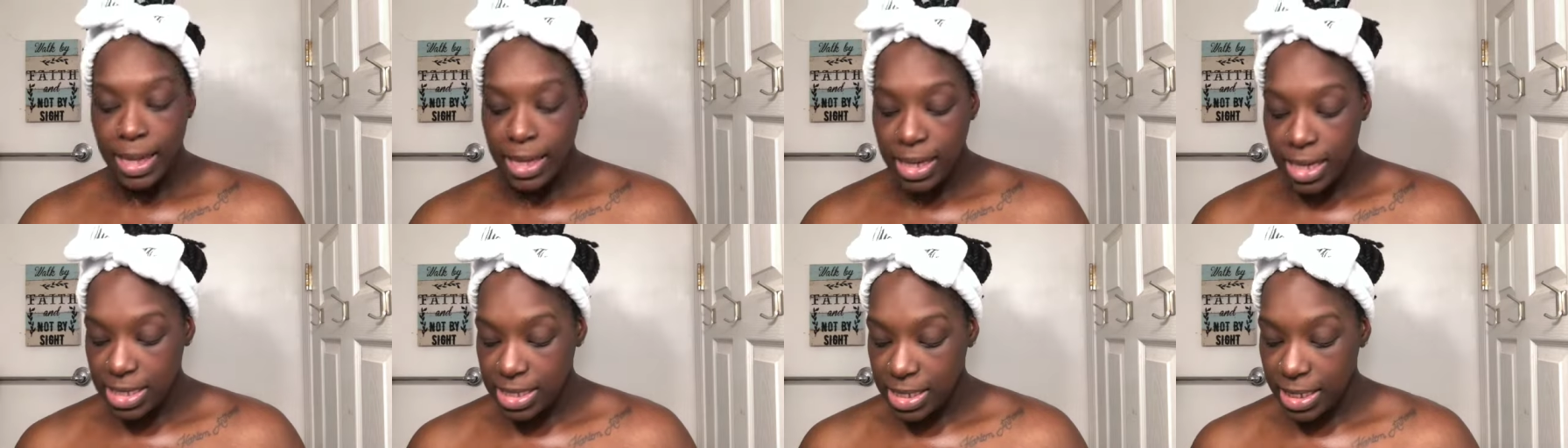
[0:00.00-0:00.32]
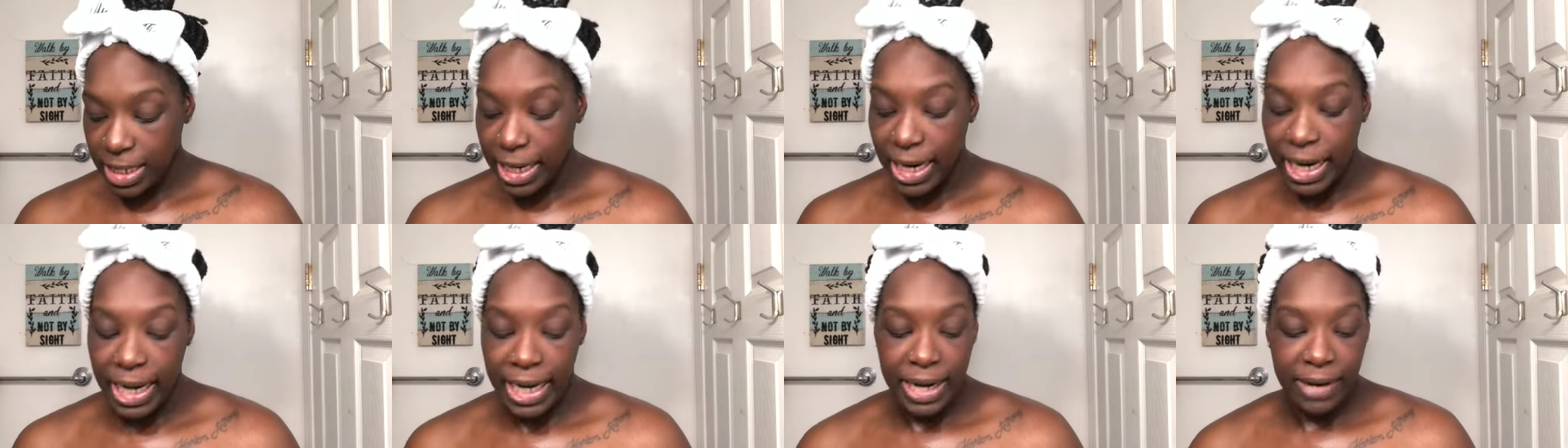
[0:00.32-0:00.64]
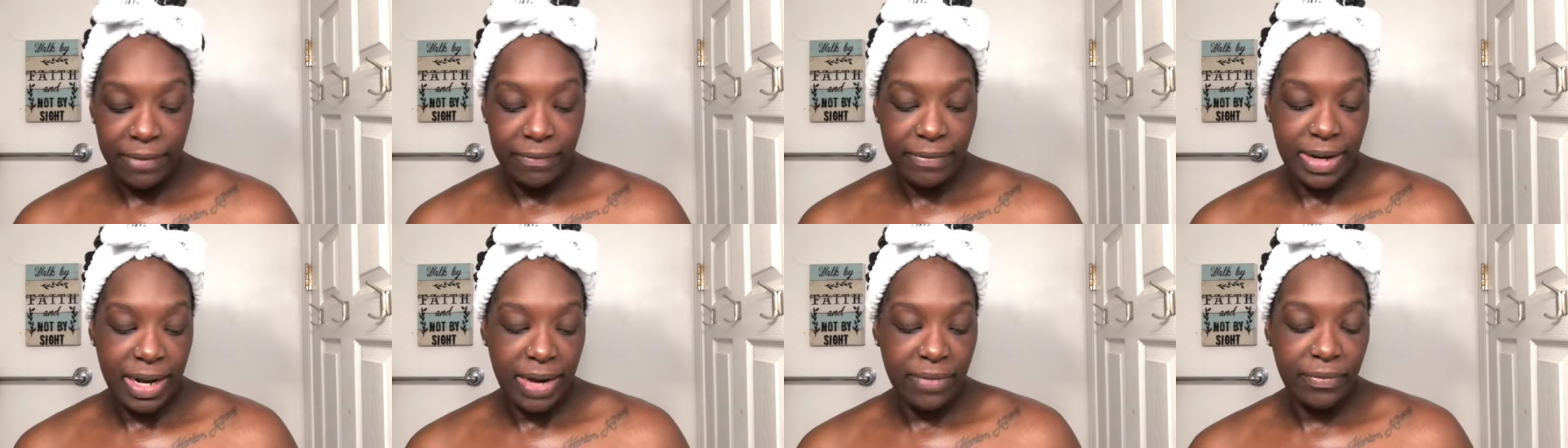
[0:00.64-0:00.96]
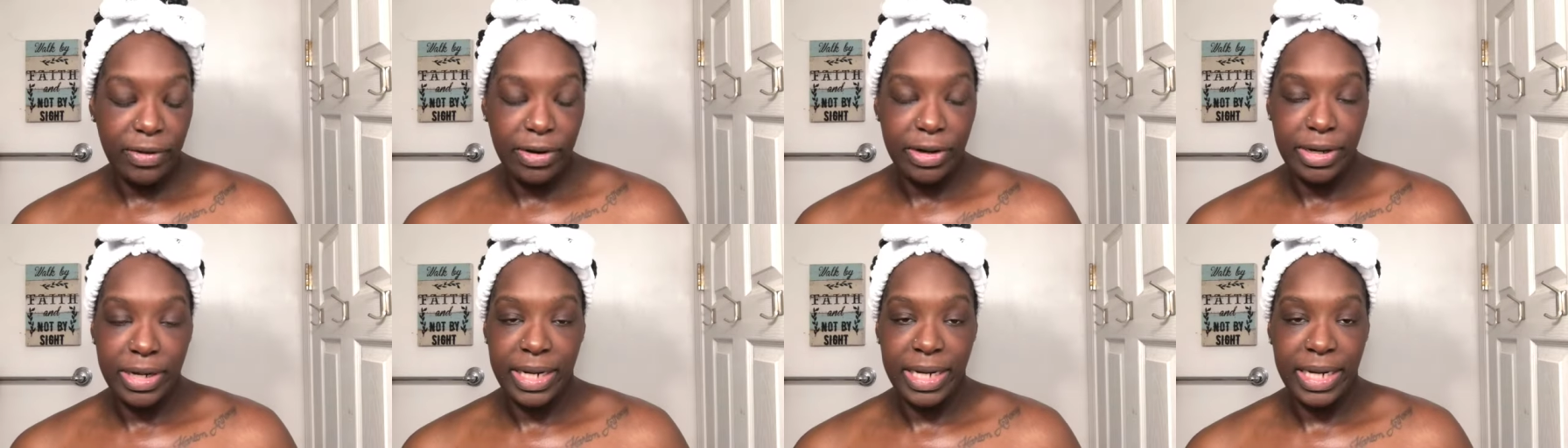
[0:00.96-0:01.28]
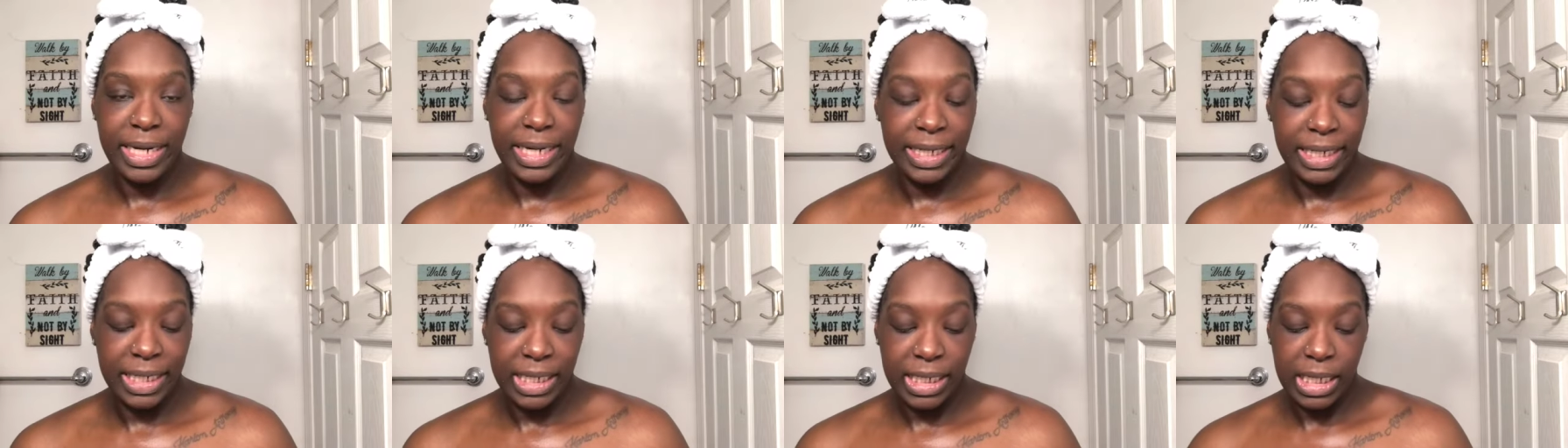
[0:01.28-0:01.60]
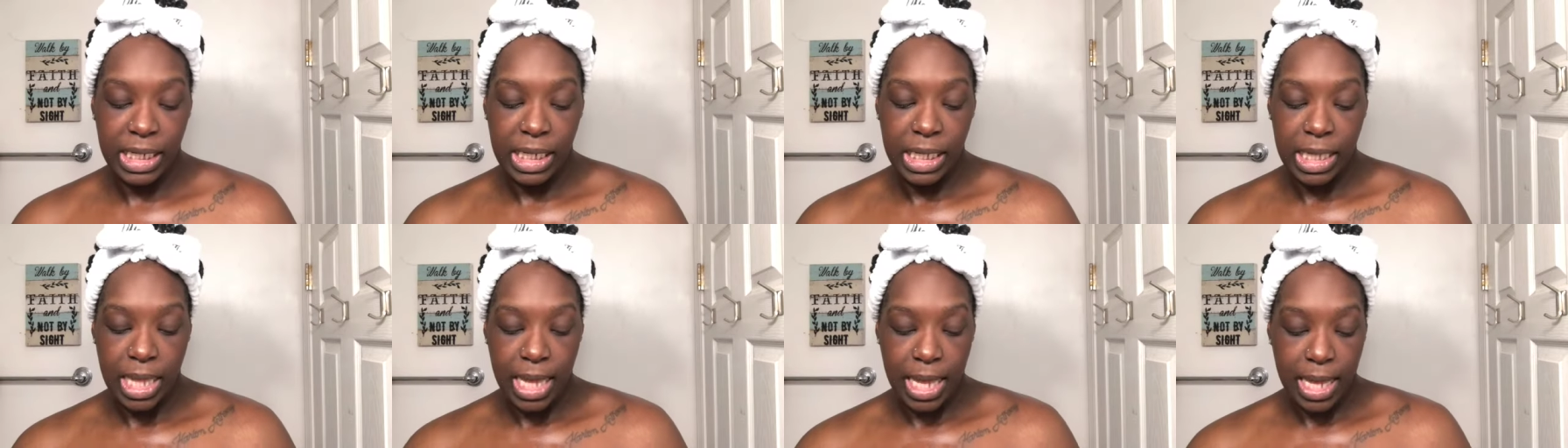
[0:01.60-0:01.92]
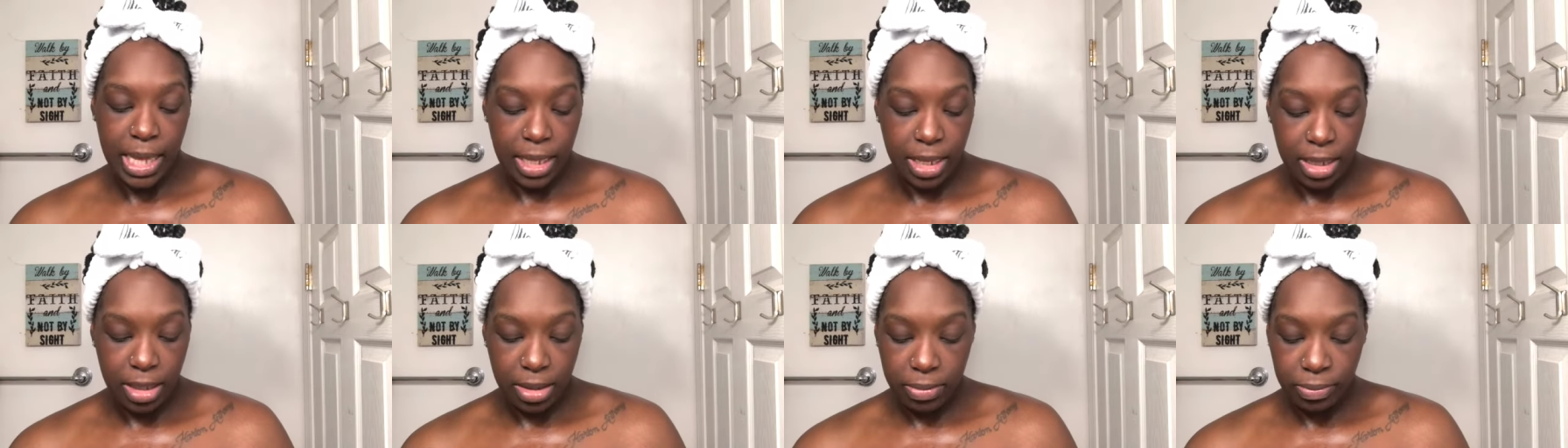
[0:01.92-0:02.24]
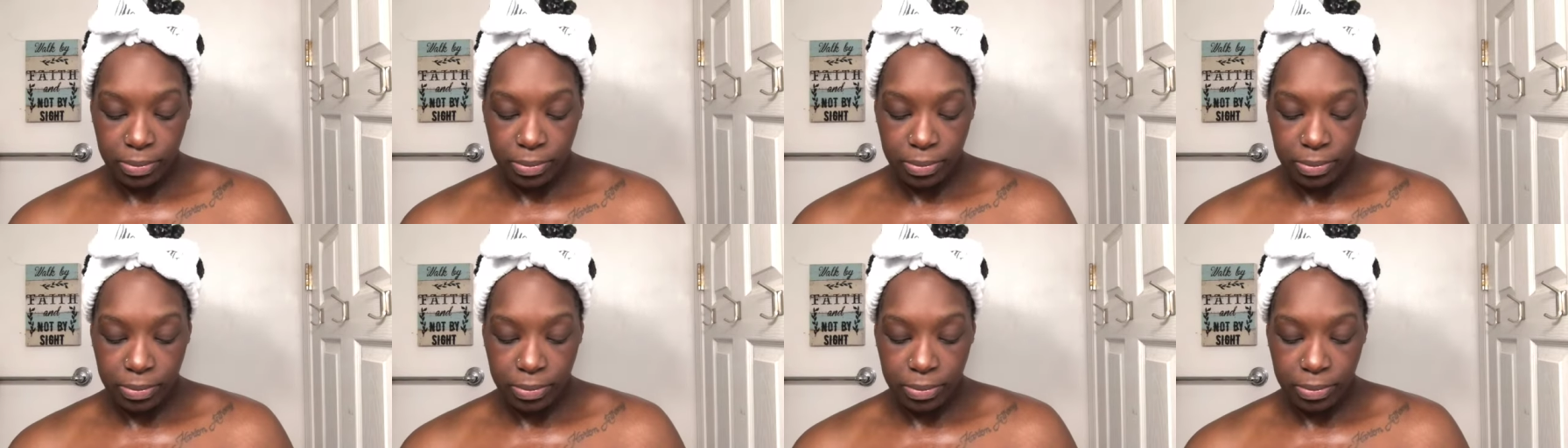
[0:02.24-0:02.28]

because again, I've never done any like